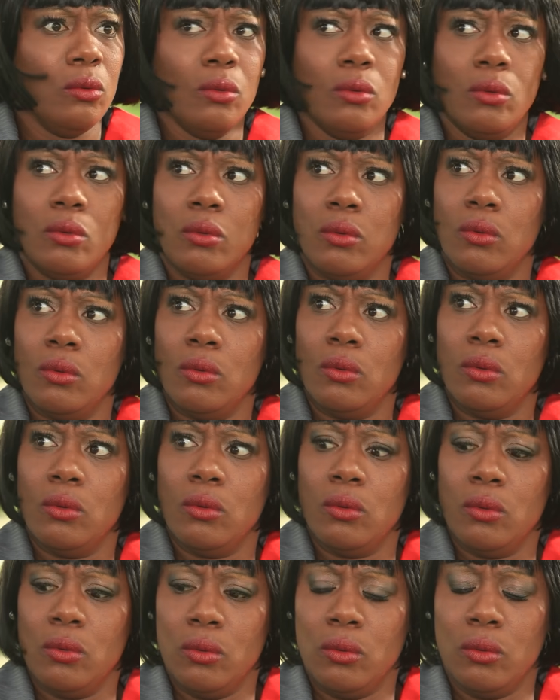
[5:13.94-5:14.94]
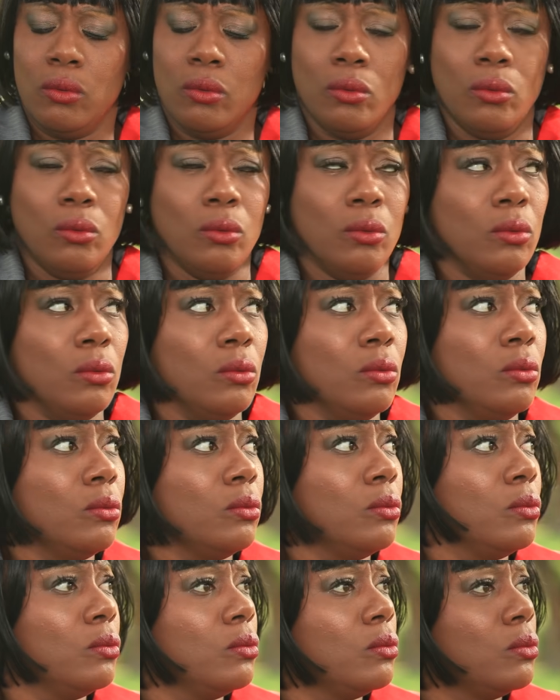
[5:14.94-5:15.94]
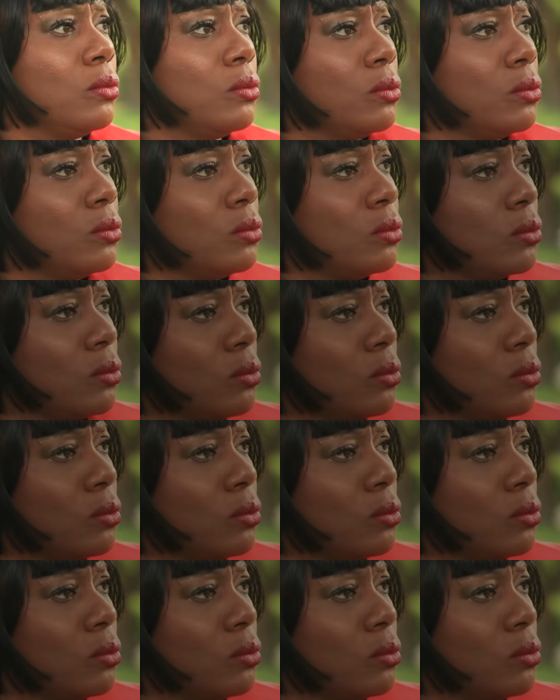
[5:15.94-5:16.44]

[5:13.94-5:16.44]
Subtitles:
[no speech]